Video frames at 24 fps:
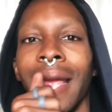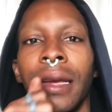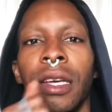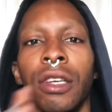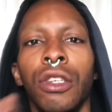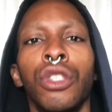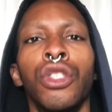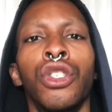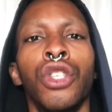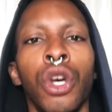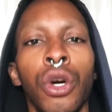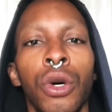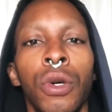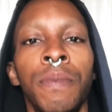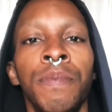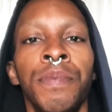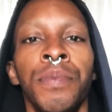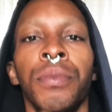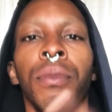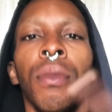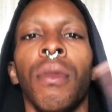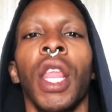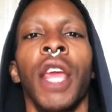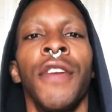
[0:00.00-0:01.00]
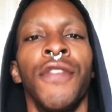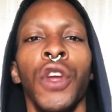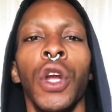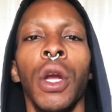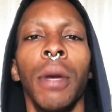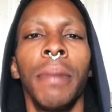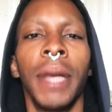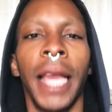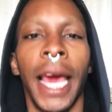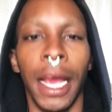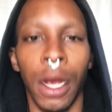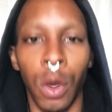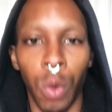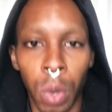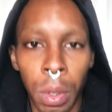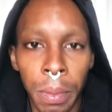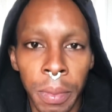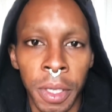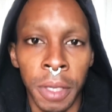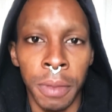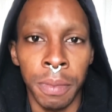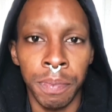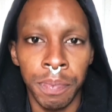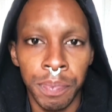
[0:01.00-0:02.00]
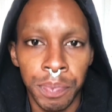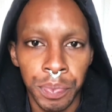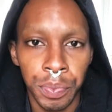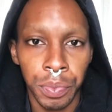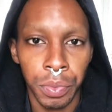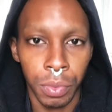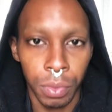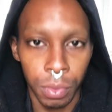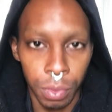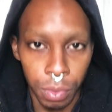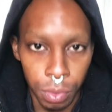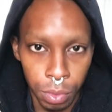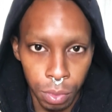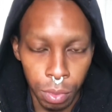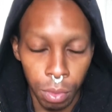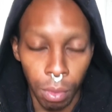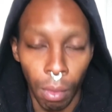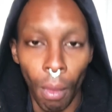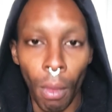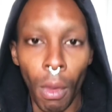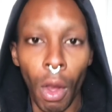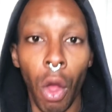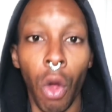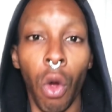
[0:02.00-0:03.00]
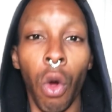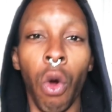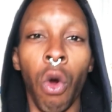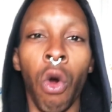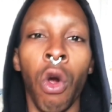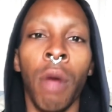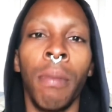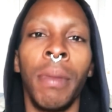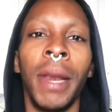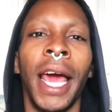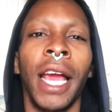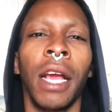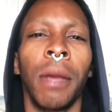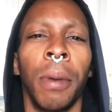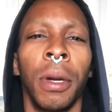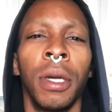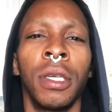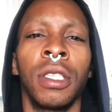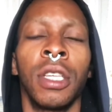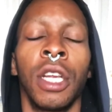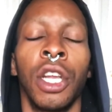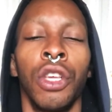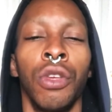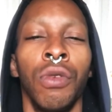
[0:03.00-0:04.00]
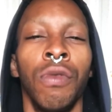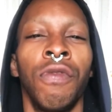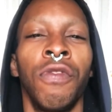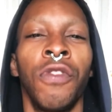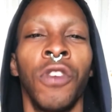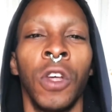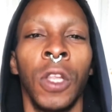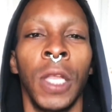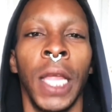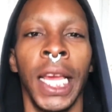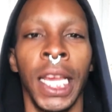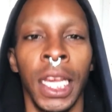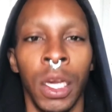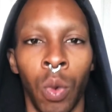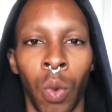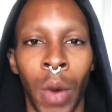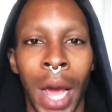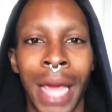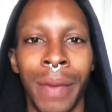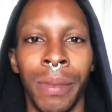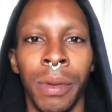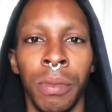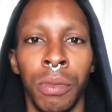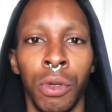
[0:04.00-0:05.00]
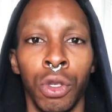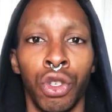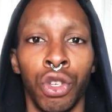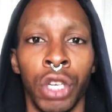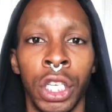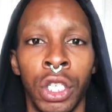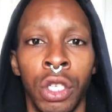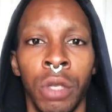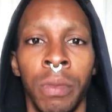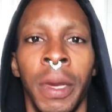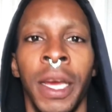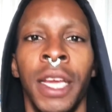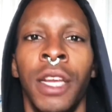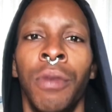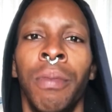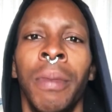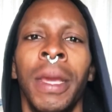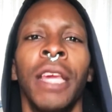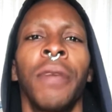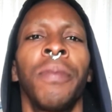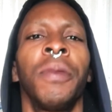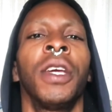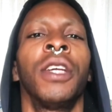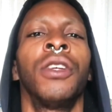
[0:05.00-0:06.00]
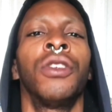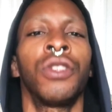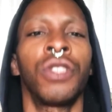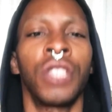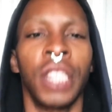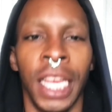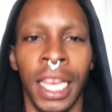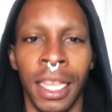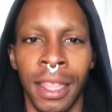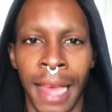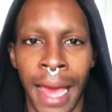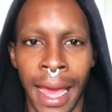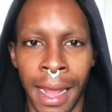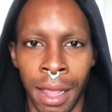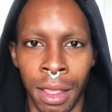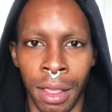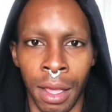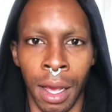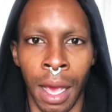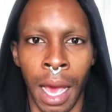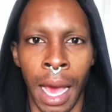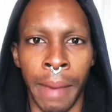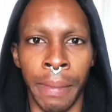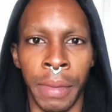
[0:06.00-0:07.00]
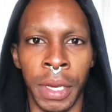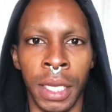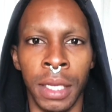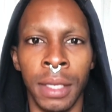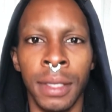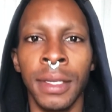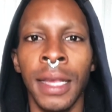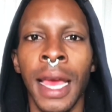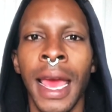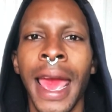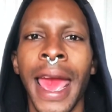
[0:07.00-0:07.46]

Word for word: So if you're a black woman or a black person and you feel like white people treat you better, make me understand that in the comments.